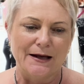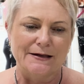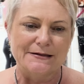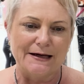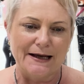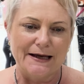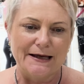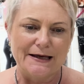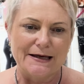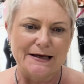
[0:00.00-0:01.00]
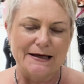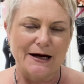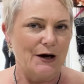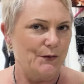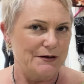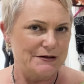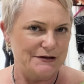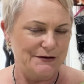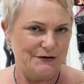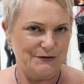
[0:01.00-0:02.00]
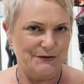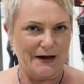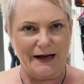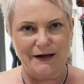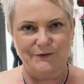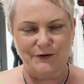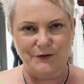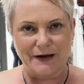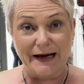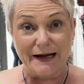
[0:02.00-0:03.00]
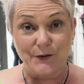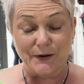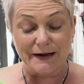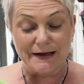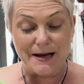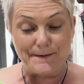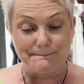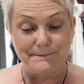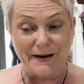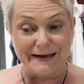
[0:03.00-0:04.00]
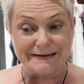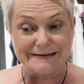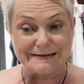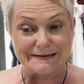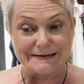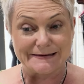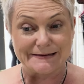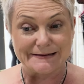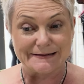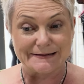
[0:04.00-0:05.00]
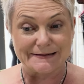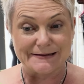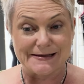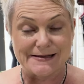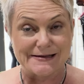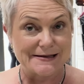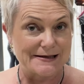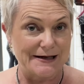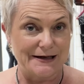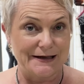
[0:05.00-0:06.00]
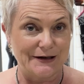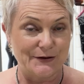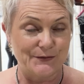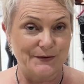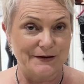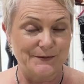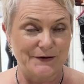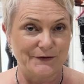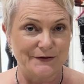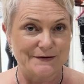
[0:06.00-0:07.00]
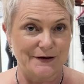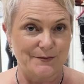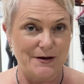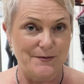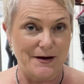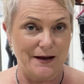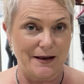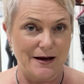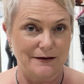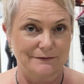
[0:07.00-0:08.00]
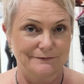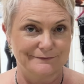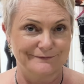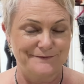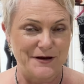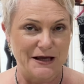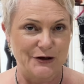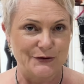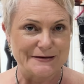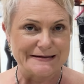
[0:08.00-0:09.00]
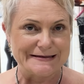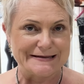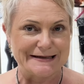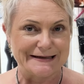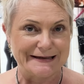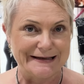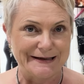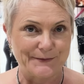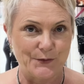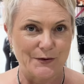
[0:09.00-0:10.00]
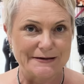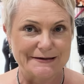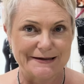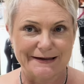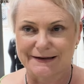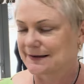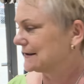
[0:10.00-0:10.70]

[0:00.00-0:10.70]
Today I wanted to do a vlog anyway, but I know what my vlog's going to be about now because, yeah, 1 second.